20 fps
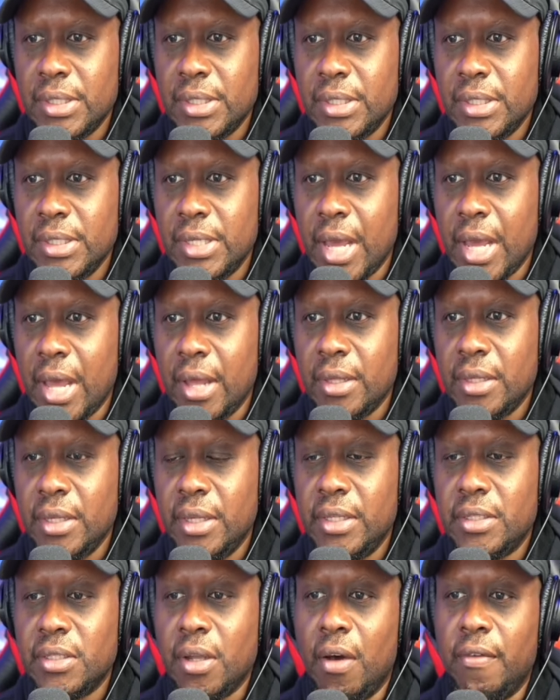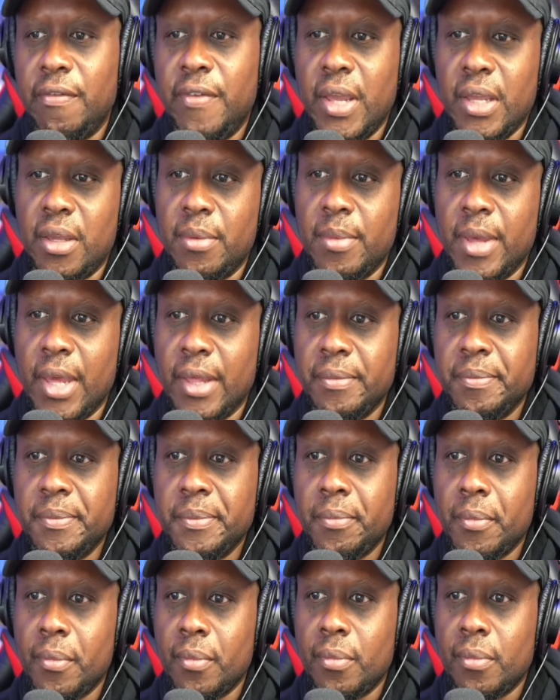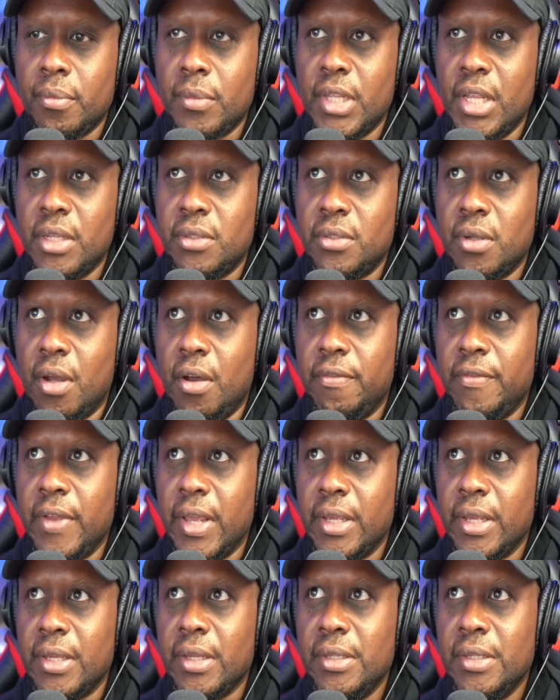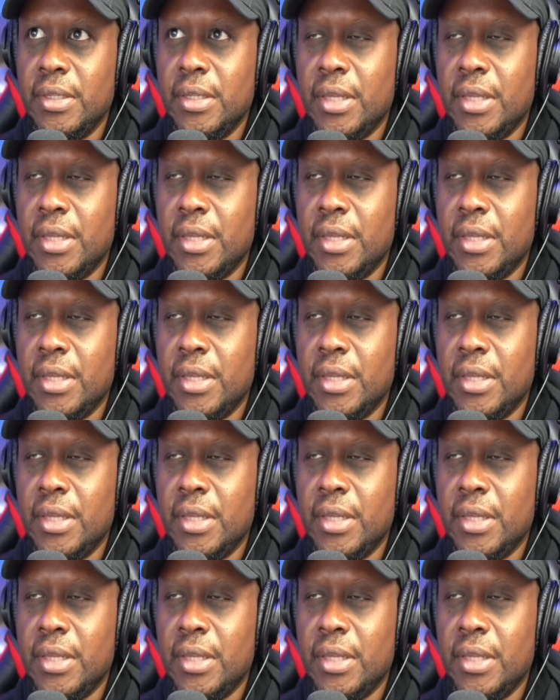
Yeah, it's all fake, man. It's all fake.